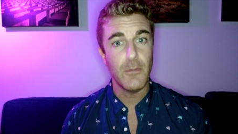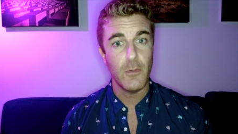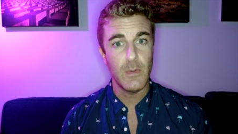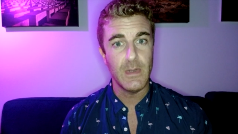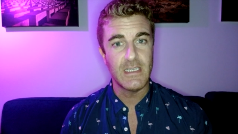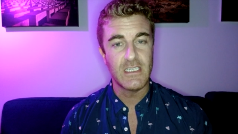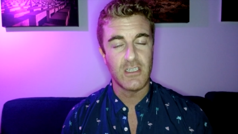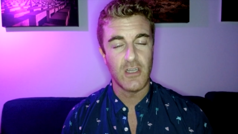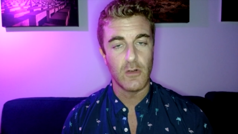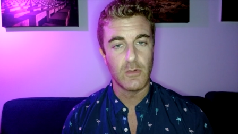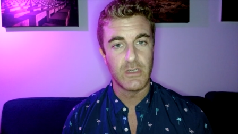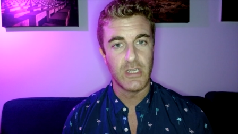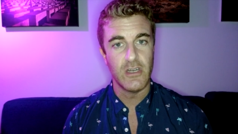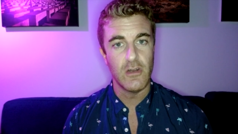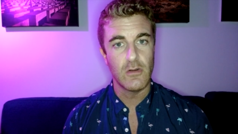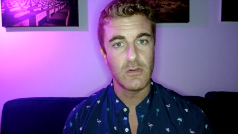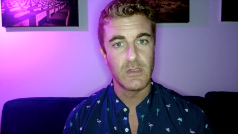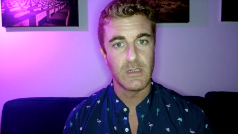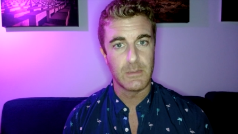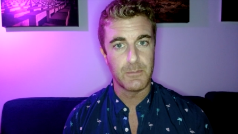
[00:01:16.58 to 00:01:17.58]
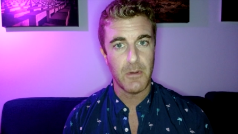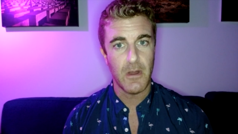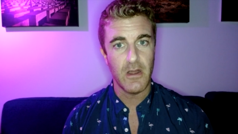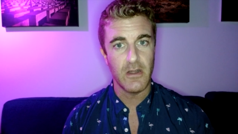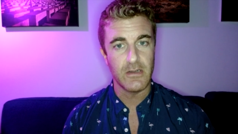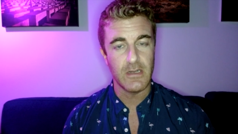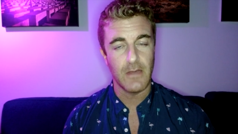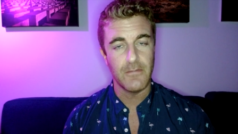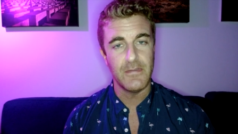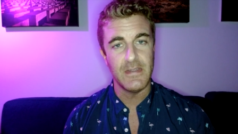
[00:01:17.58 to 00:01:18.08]
of weeks ago, Tenoch was
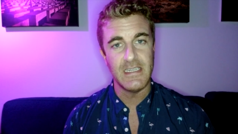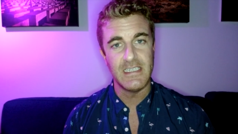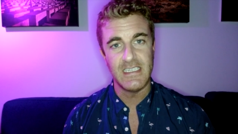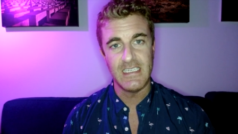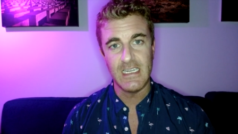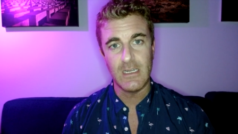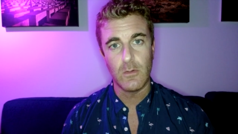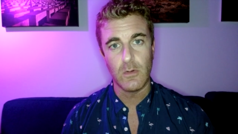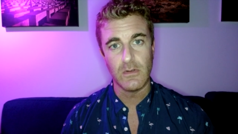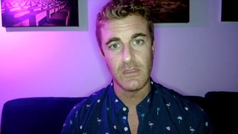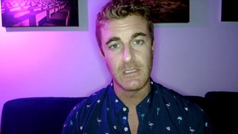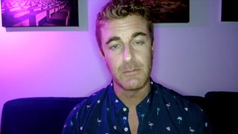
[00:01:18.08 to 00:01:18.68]
part of the sequel's